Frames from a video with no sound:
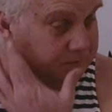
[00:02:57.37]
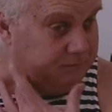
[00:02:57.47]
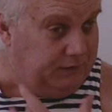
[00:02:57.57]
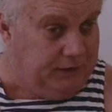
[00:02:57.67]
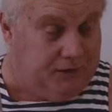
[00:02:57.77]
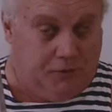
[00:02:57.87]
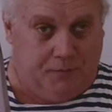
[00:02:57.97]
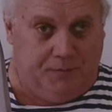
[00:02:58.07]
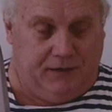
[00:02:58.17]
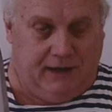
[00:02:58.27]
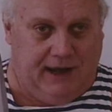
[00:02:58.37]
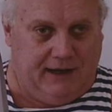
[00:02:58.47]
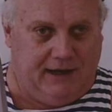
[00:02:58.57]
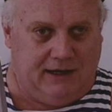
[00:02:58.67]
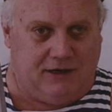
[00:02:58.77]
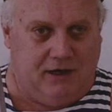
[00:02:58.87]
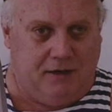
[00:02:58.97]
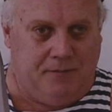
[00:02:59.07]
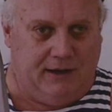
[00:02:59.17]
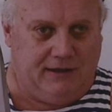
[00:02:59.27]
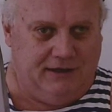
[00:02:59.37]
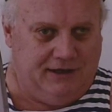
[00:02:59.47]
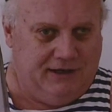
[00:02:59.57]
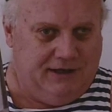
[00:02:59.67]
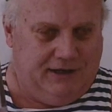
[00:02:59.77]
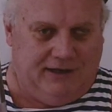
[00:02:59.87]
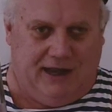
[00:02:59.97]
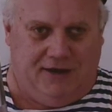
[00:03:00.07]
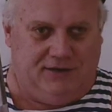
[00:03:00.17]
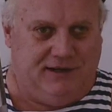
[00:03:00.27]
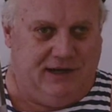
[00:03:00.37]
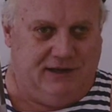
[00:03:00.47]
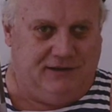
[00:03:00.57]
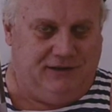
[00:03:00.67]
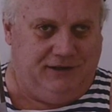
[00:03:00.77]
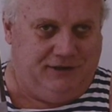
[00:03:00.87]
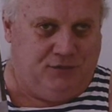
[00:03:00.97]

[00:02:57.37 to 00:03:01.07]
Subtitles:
in hand-to-hand combat, they have a tendency to